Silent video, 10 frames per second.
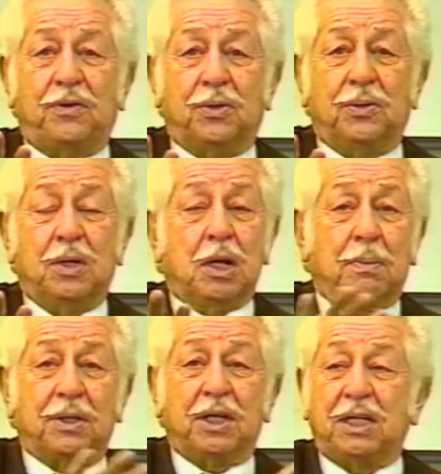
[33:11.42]
few,
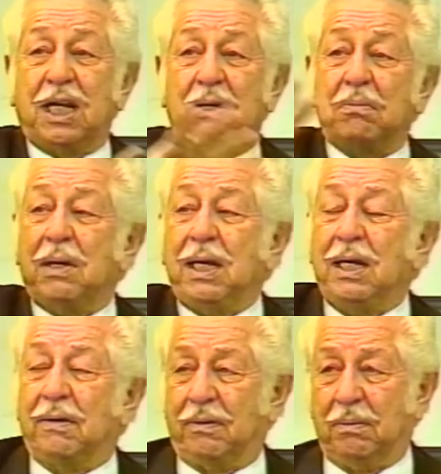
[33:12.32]
but they take
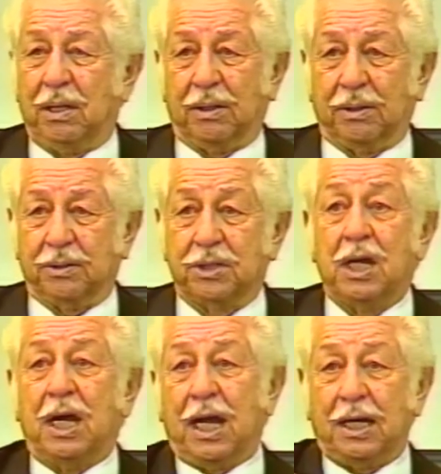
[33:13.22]
many of the minerals
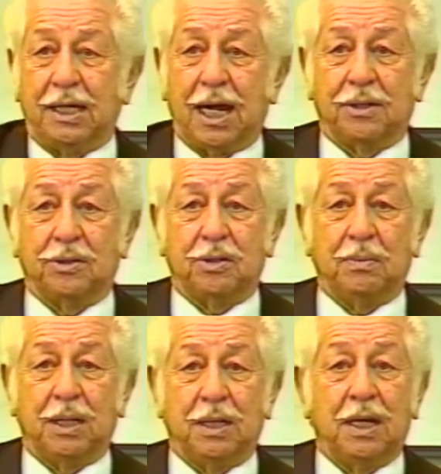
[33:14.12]
and gather
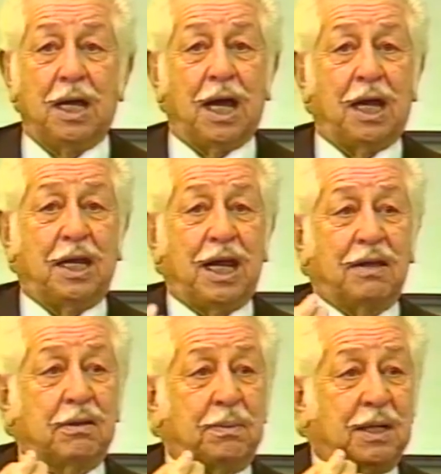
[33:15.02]
them in, and they
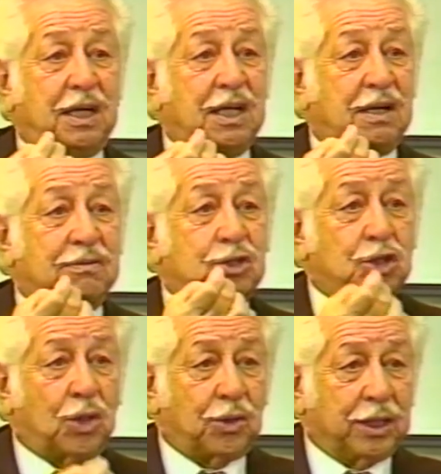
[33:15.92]
have the ability of
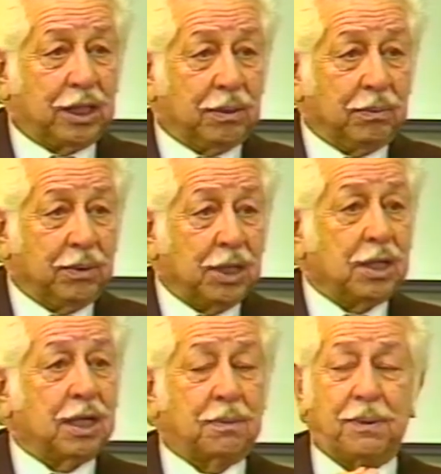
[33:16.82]
storing them.
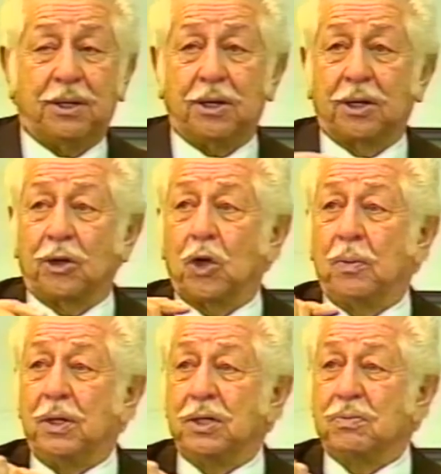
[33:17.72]
Now, the patriarchal
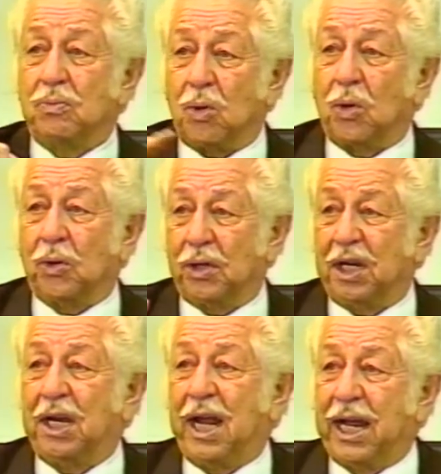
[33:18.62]
herb is more
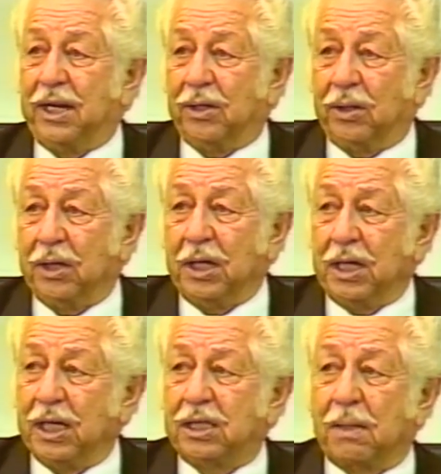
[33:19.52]
than an annual.
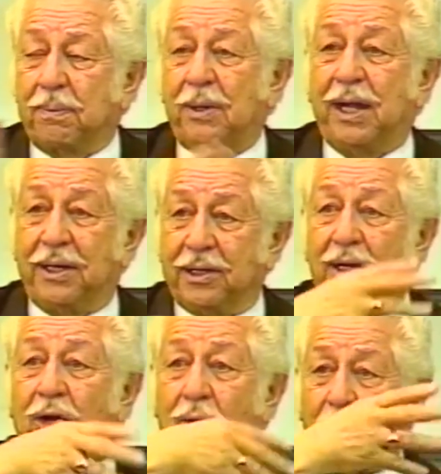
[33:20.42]
It's a perennial
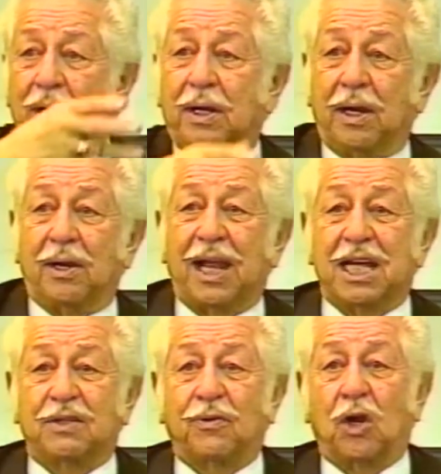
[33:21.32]
or uh, one that
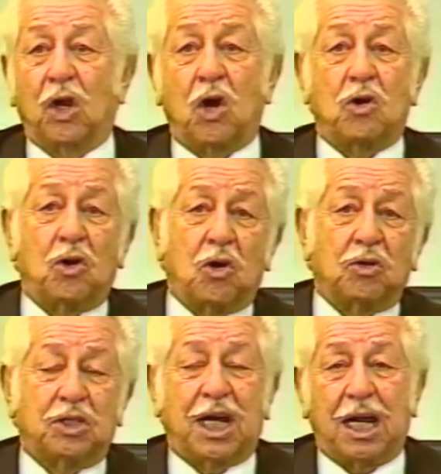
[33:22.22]
lasts for a long,
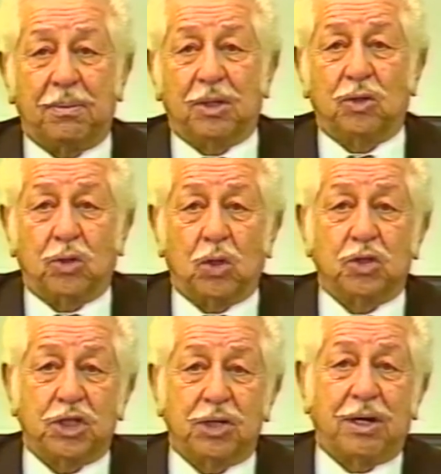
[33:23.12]
long time and
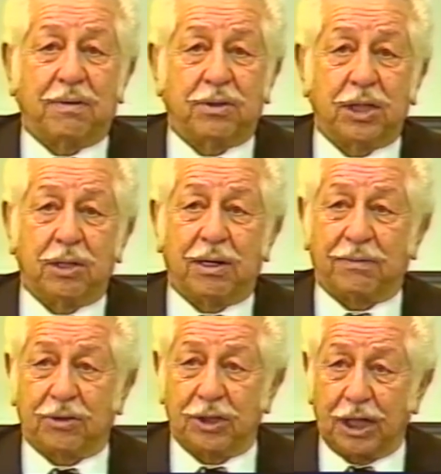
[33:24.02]
grows year after year
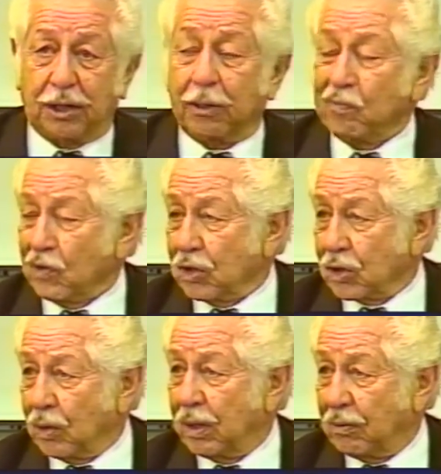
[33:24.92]
after year.
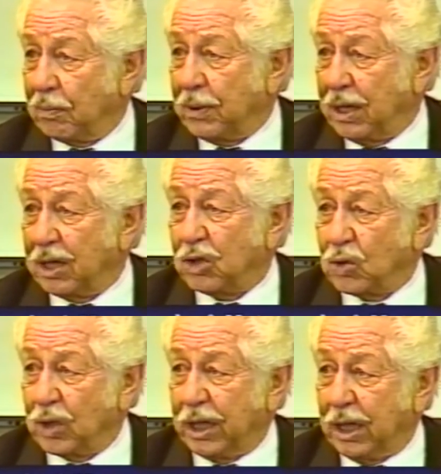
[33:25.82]
So it would be a
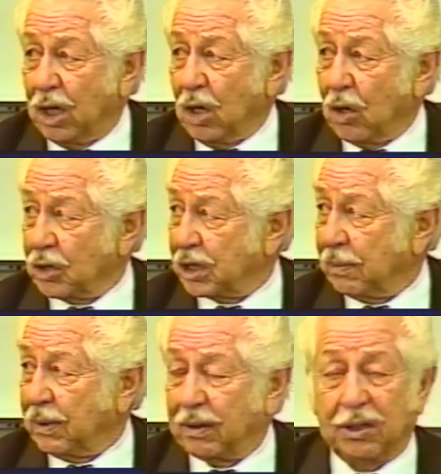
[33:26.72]
tree or
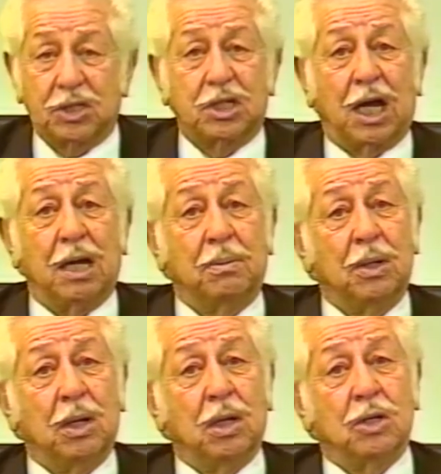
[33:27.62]
something of this type.
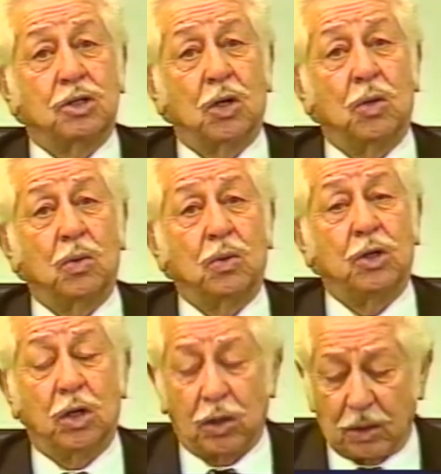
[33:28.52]
So
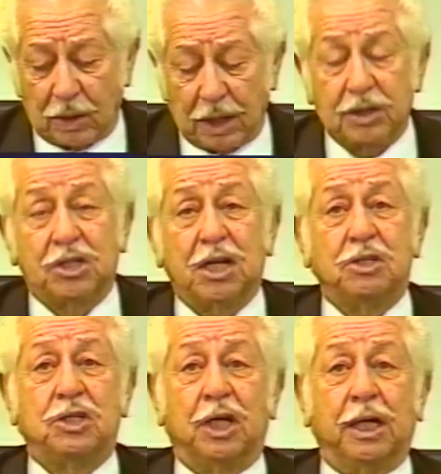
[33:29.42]
your uh,
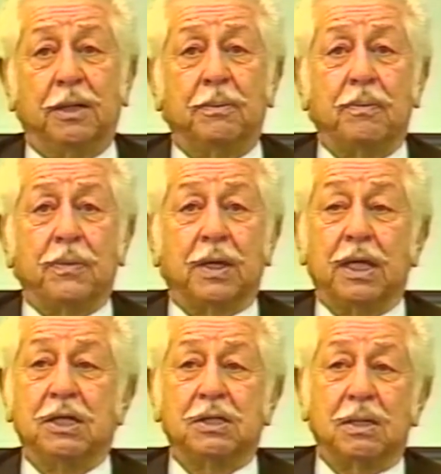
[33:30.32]
ginseng
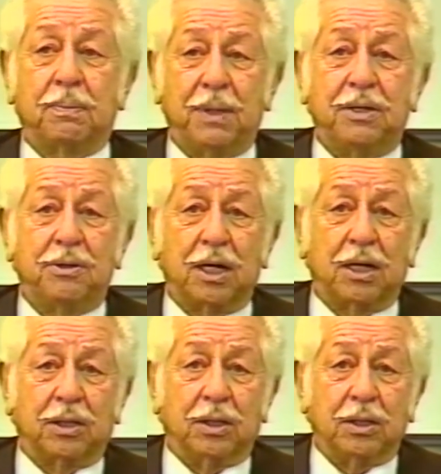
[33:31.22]
is a
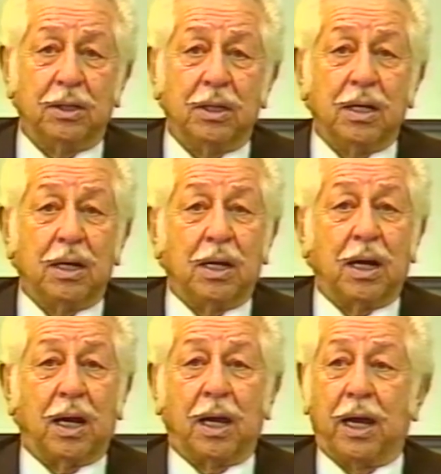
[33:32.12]
patriarchal.
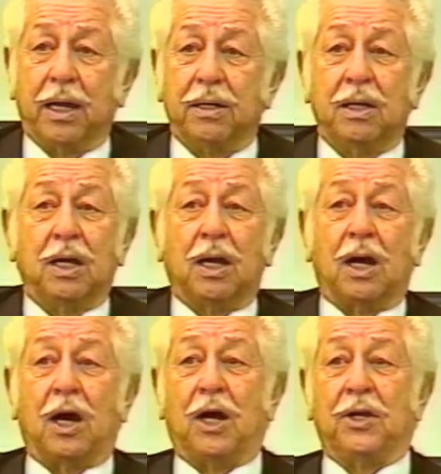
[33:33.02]
And
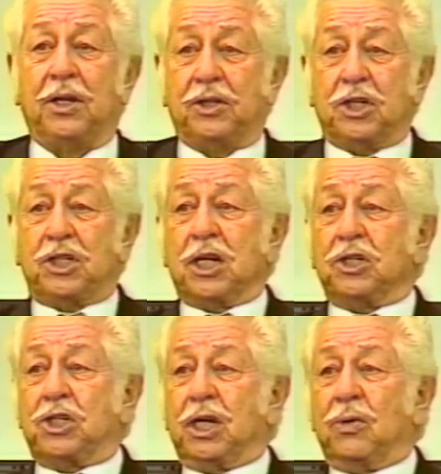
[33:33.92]
on the
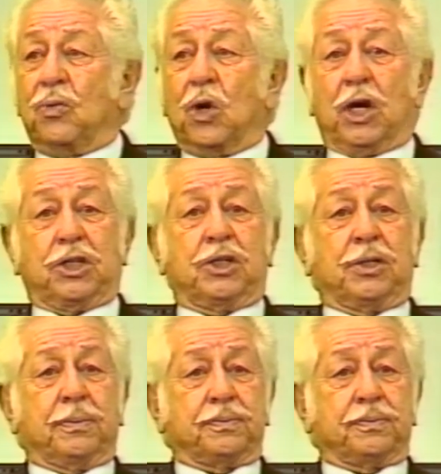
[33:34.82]
ginseng root,